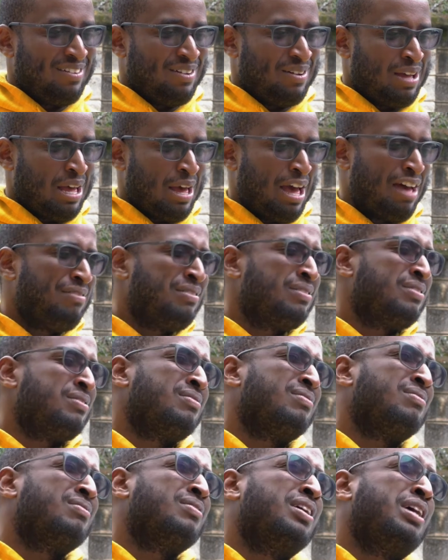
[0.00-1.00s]

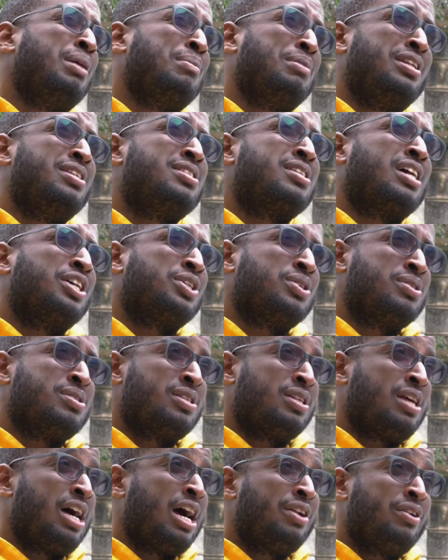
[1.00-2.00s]
having
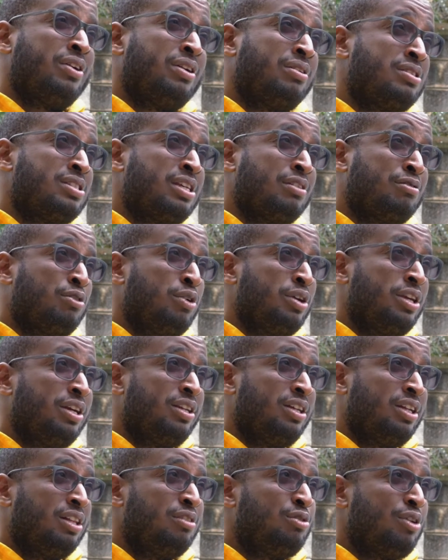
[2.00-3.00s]
discussions. It's a 4-year
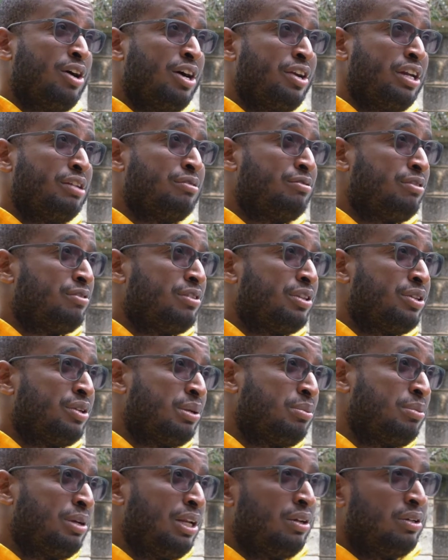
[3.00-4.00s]
deal for
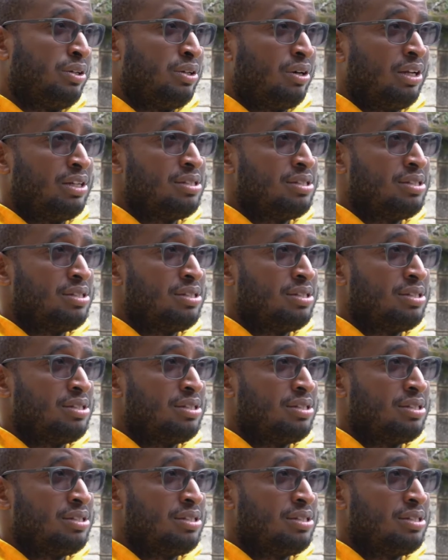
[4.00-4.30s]
$153 million.